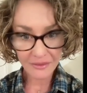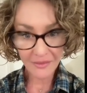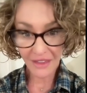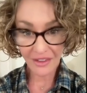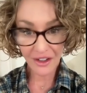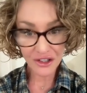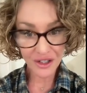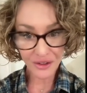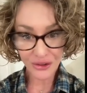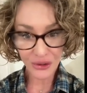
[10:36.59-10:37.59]
And there shall
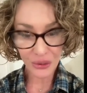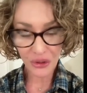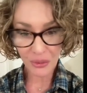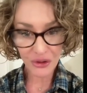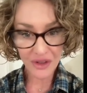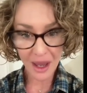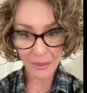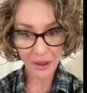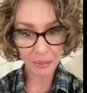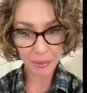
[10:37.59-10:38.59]
ensue the most epic
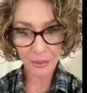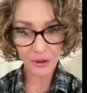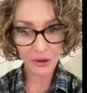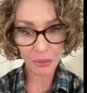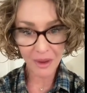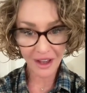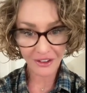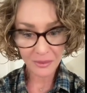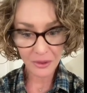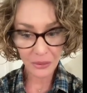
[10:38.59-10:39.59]
biblical battle
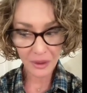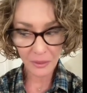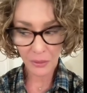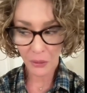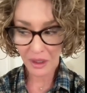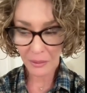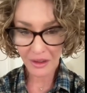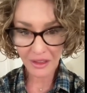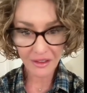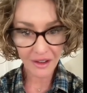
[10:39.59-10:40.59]
between the Behemoth
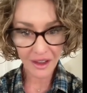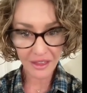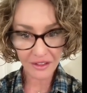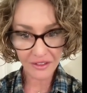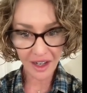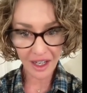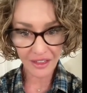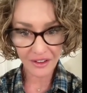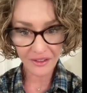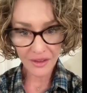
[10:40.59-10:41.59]
and the
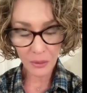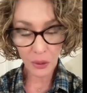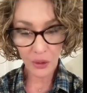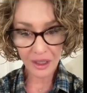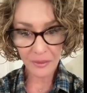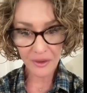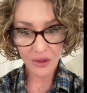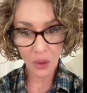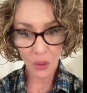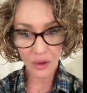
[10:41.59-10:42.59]
Leviathan. Behemoth's
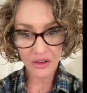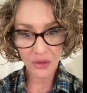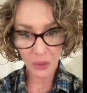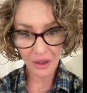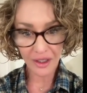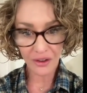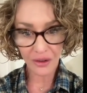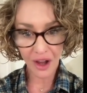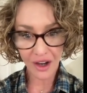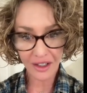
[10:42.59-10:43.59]
horns will
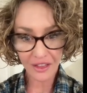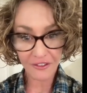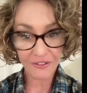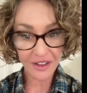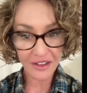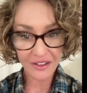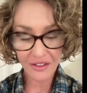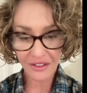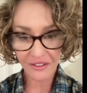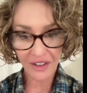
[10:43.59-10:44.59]
interlock and the fins of the
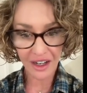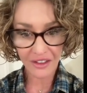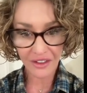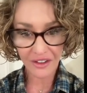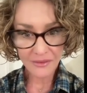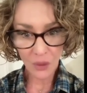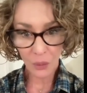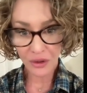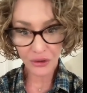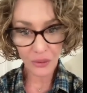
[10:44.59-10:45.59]
Leviathan
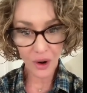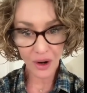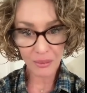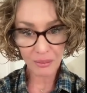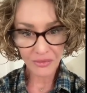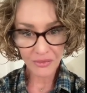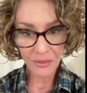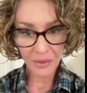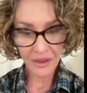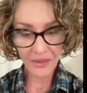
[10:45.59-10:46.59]
will do harm.
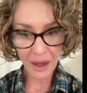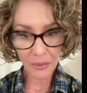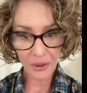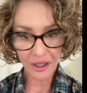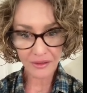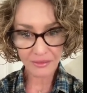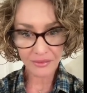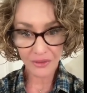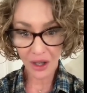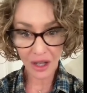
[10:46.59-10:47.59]
But at that point,
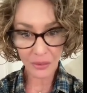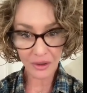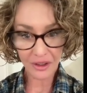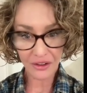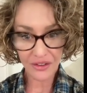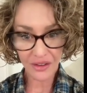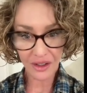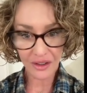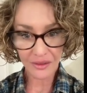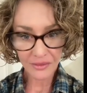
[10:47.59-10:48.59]
God will intercede
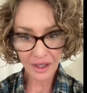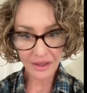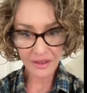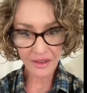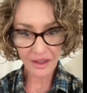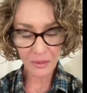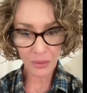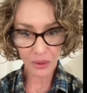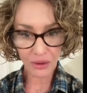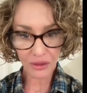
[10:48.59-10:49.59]
and slay them
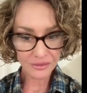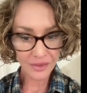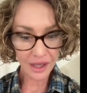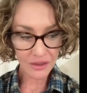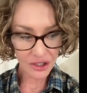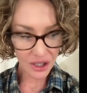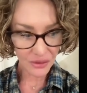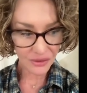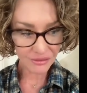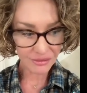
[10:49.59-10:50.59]
both. And the
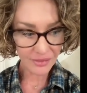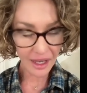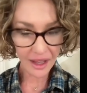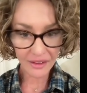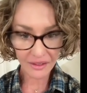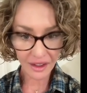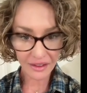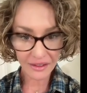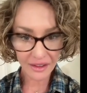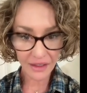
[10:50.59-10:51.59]
chosen and the
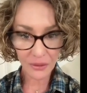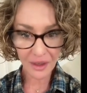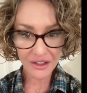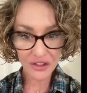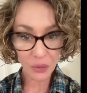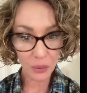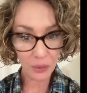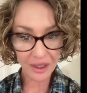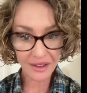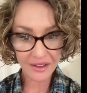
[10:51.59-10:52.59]
elect and the righteous will
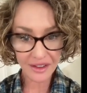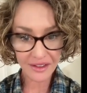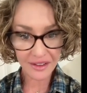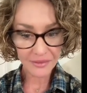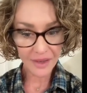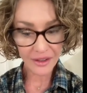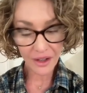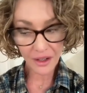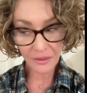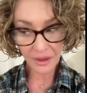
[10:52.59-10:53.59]
witness this, and
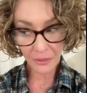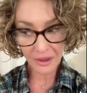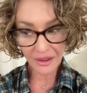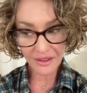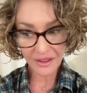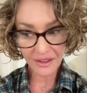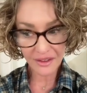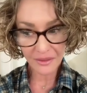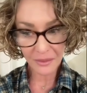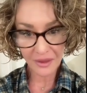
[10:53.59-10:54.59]
not only witness this,
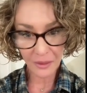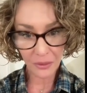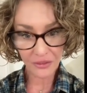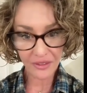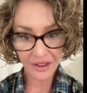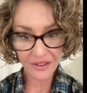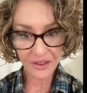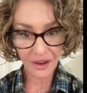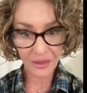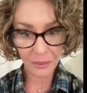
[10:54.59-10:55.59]
but they will feast
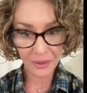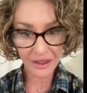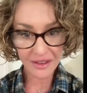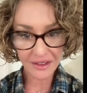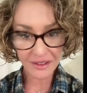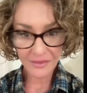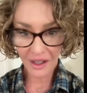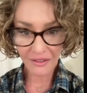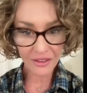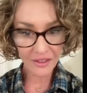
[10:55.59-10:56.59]
on the beast
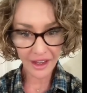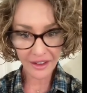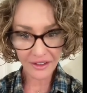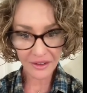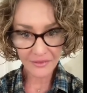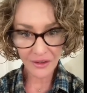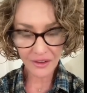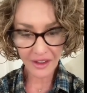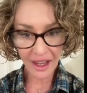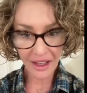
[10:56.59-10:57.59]
of the land under the
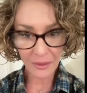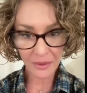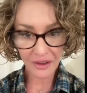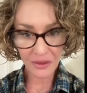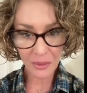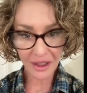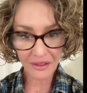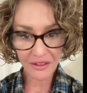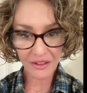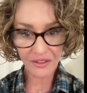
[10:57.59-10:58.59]
canopies made of
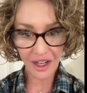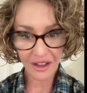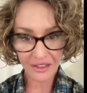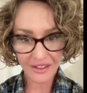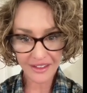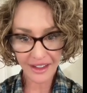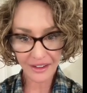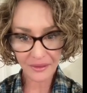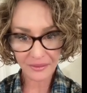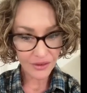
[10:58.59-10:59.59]
the Leviathan's skin.
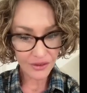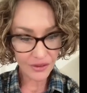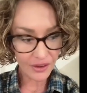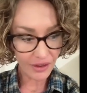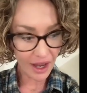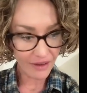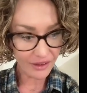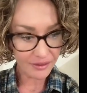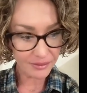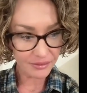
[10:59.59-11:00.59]
So there you have it.
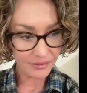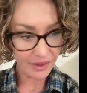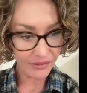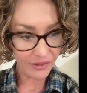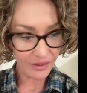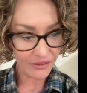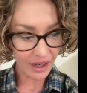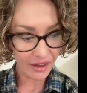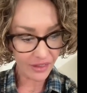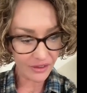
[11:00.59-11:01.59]
If the
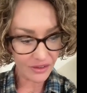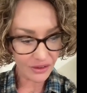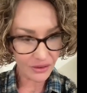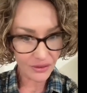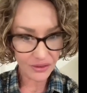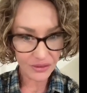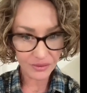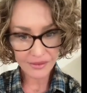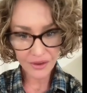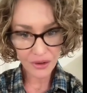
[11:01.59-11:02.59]
Leviathan's loose,
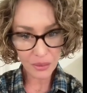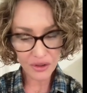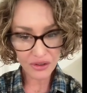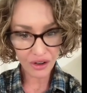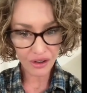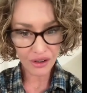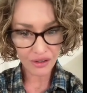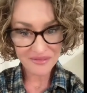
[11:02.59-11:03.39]
don't be scared.